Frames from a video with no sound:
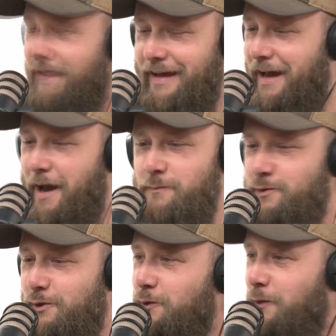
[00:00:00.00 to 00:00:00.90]
like
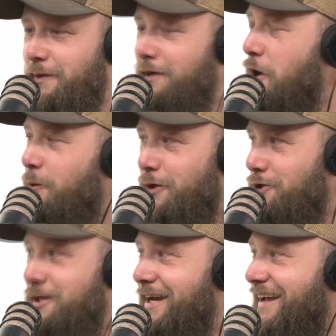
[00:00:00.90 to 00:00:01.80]
absolutely no cushioning.